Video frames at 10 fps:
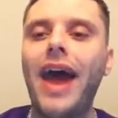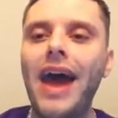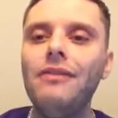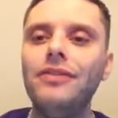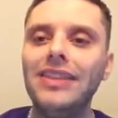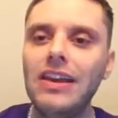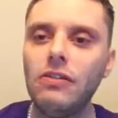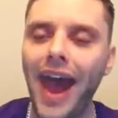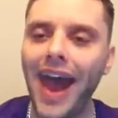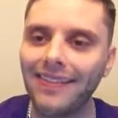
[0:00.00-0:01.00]

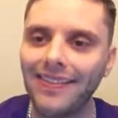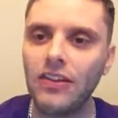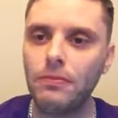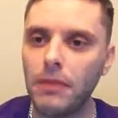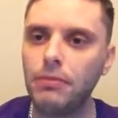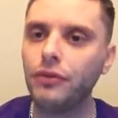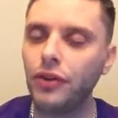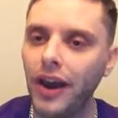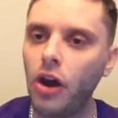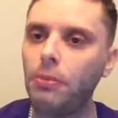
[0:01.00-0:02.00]
Ask these people for
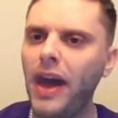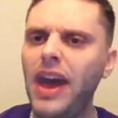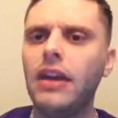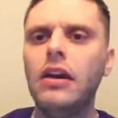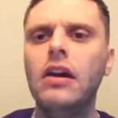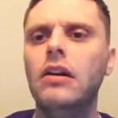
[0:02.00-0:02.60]
help. Hey,